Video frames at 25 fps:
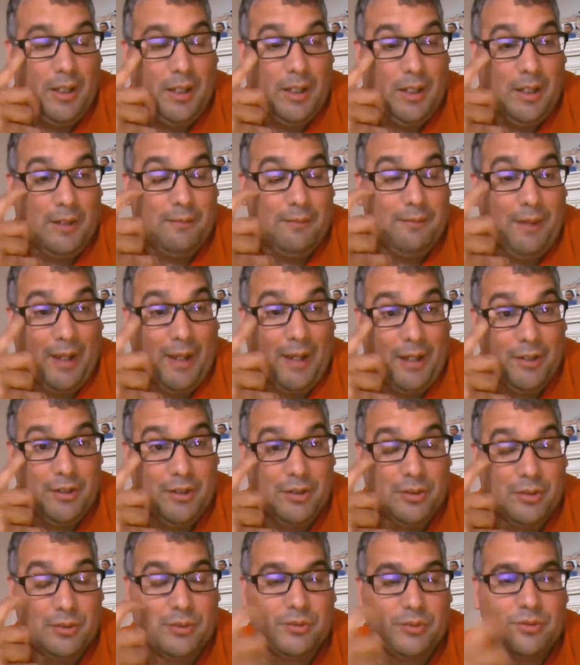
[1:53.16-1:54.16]

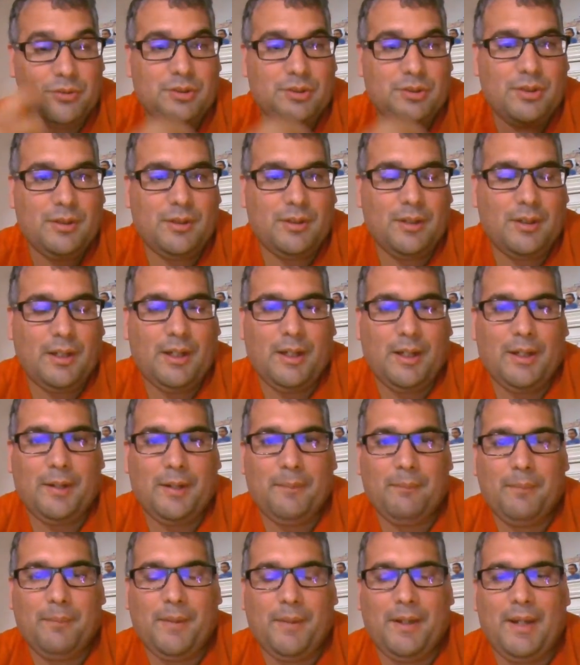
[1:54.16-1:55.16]
values
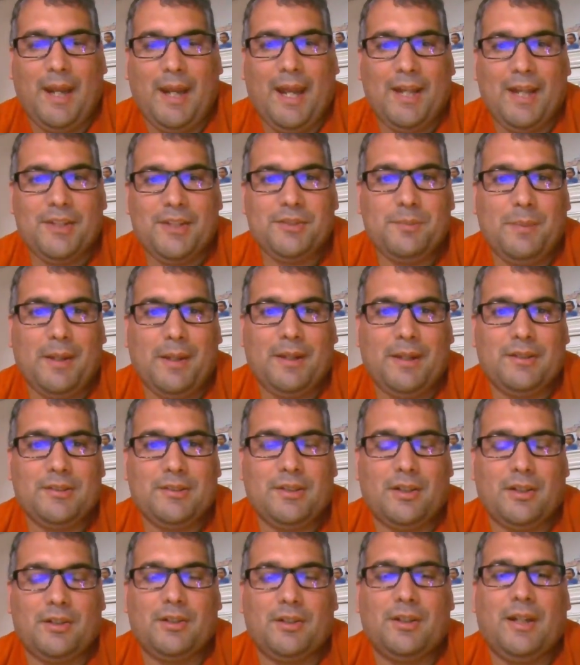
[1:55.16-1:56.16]
and aspects
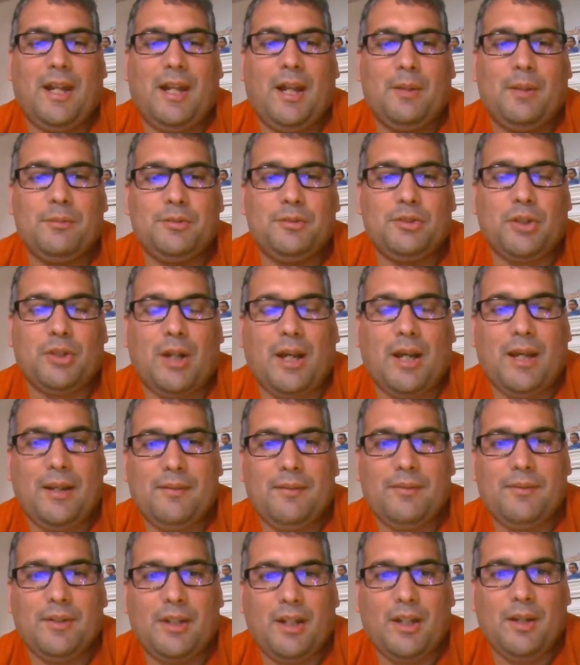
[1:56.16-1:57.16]
that are going to help
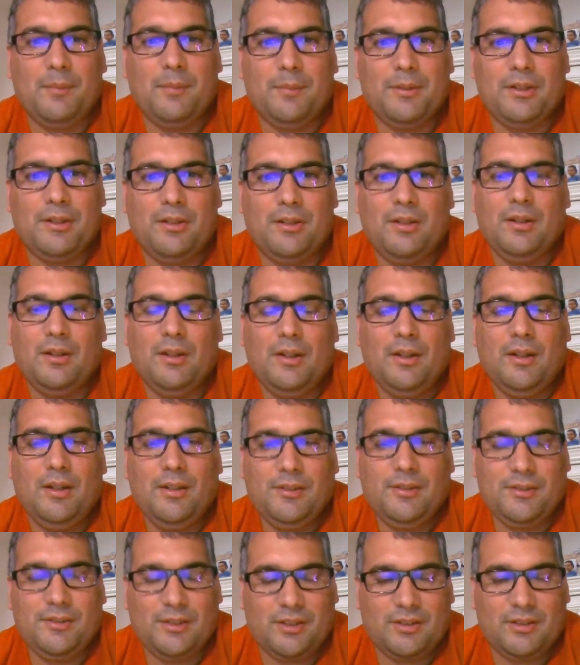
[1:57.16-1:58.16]
drive the company
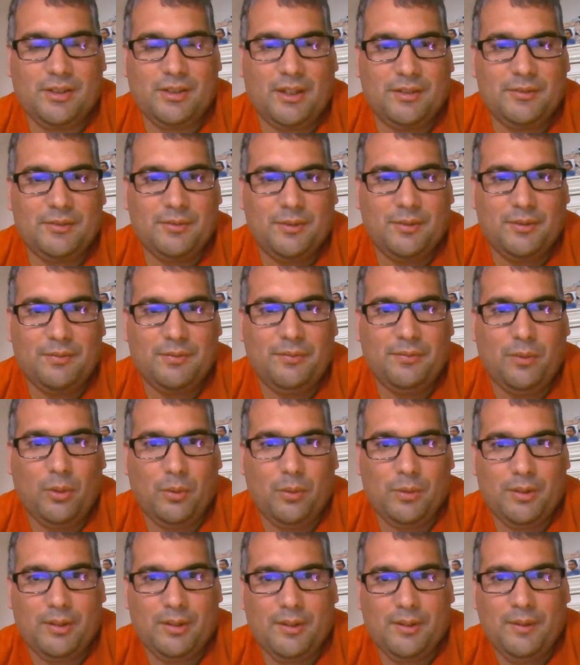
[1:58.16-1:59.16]
successfully
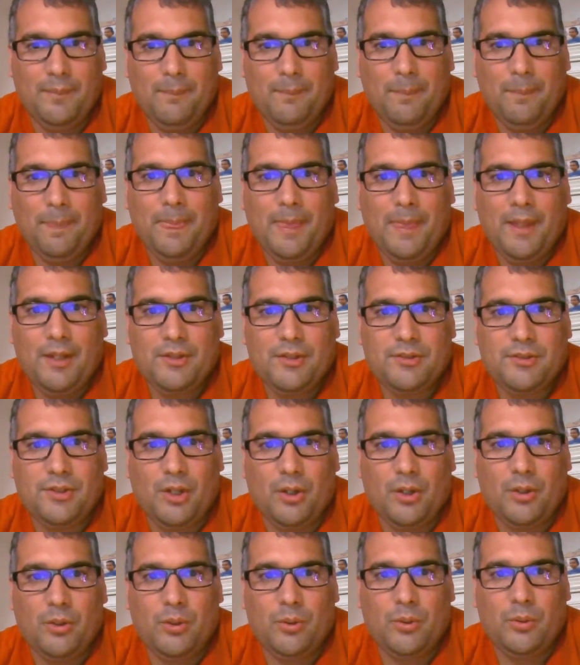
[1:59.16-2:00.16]
forward?
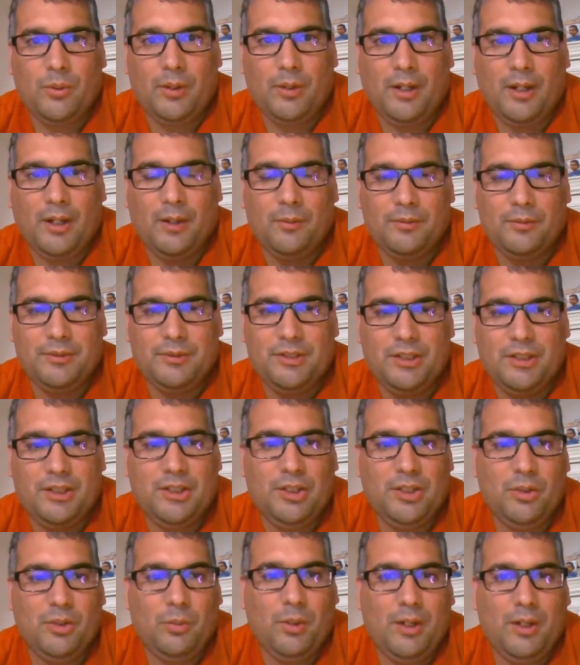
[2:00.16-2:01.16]
So
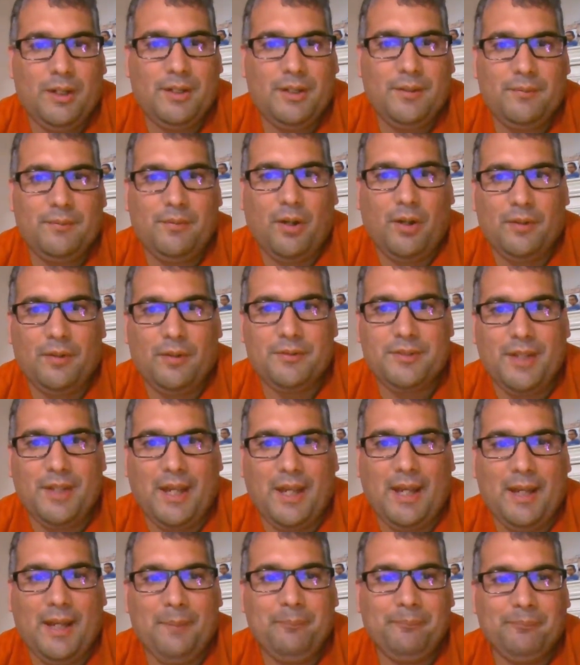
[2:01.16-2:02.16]
DQ1 involves
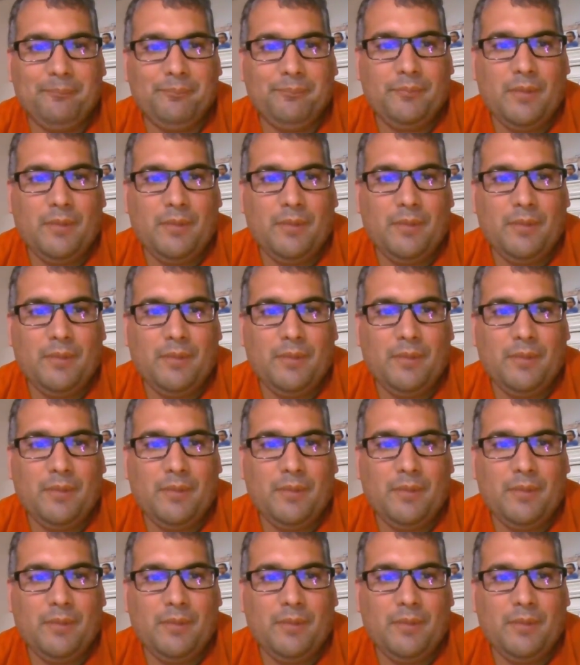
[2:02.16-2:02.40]
that.